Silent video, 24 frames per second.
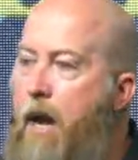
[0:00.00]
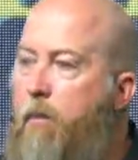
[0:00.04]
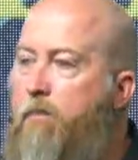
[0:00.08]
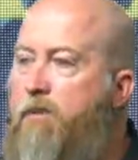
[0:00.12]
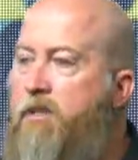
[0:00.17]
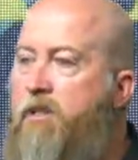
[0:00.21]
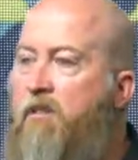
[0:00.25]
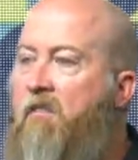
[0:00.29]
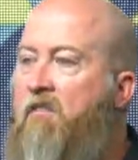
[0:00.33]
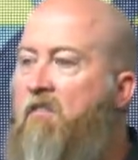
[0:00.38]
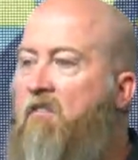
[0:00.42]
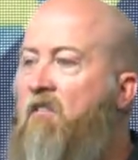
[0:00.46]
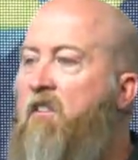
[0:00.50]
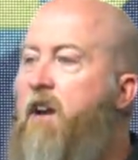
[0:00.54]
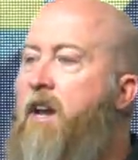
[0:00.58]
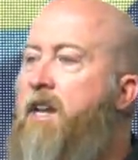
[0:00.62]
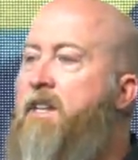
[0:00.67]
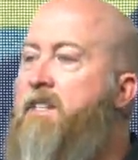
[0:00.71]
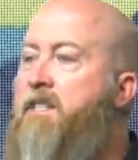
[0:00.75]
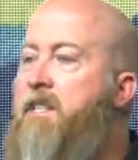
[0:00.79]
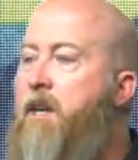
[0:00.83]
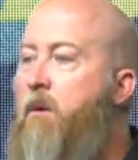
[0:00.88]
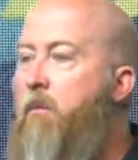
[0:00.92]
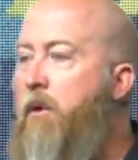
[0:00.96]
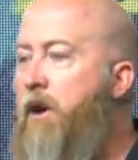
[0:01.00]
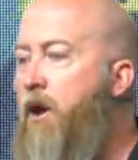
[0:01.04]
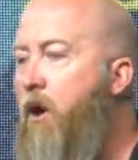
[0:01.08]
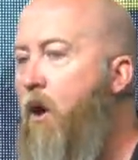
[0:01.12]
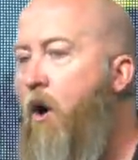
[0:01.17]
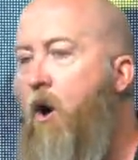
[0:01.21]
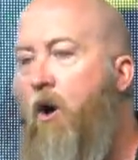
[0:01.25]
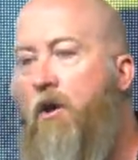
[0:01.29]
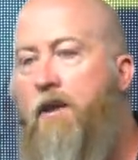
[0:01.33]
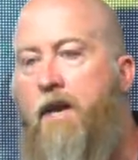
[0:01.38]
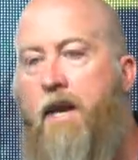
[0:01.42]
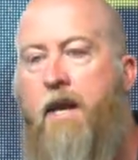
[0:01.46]
types of friends that
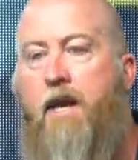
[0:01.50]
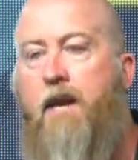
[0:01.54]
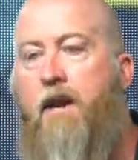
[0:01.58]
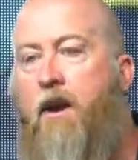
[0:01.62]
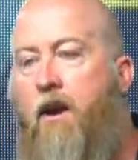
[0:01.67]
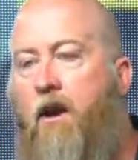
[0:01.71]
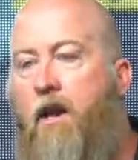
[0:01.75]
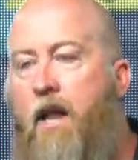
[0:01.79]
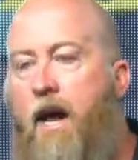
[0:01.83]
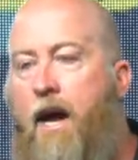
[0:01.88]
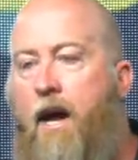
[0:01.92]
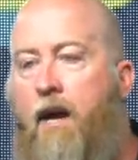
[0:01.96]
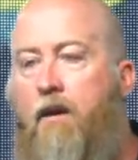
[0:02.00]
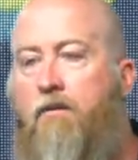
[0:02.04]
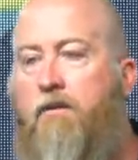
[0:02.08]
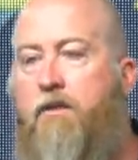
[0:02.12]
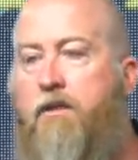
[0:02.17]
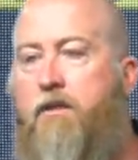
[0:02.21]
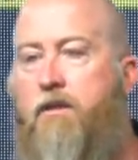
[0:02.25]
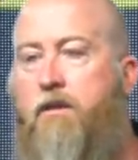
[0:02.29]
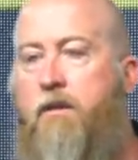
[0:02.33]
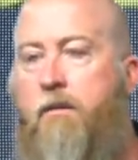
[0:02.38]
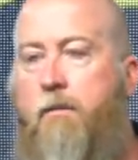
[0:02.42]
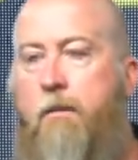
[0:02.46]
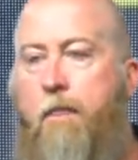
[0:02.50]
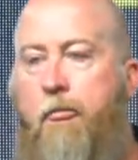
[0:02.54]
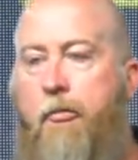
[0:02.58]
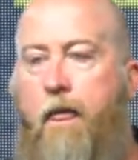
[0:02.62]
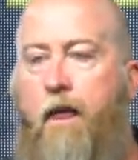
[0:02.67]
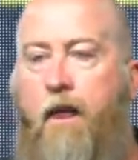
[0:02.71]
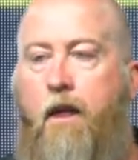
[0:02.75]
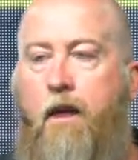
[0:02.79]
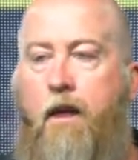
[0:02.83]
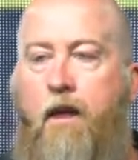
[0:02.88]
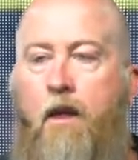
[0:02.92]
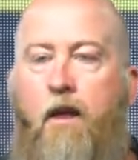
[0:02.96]
we all need in our lives.
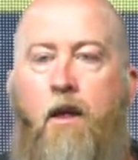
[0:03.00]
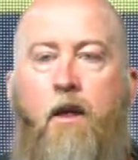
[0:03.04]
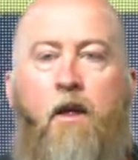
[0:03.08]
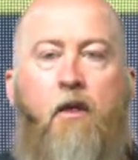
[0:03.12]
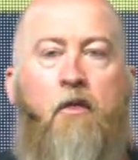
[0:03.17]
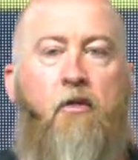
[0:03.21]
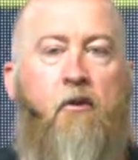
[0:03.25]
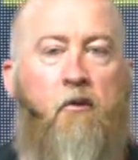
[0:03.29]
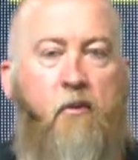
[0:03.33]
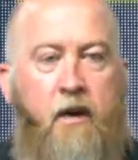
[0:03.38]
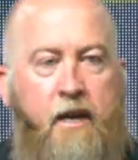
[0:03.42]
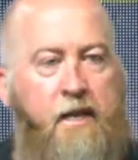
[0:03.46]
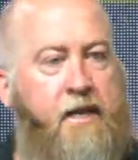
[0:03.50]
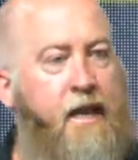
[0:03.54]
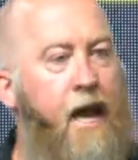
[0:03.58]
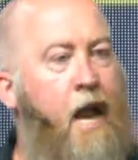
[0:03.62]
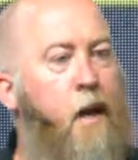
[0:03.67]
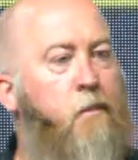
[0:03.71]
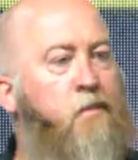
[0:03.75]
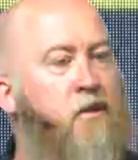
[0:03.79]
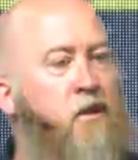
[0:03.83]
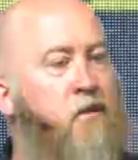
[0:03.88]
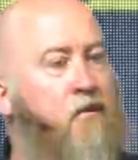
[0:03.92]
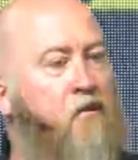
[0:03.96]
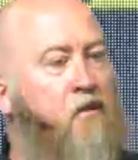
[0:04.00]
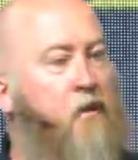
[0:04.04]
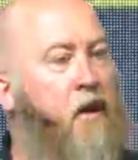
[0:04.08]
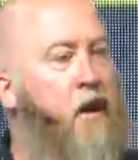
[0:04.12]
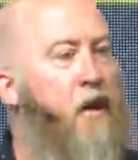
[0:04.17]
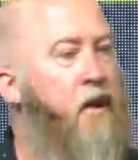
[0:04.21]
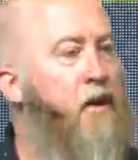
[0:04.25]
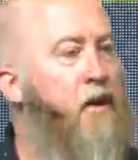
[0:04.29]
Three types of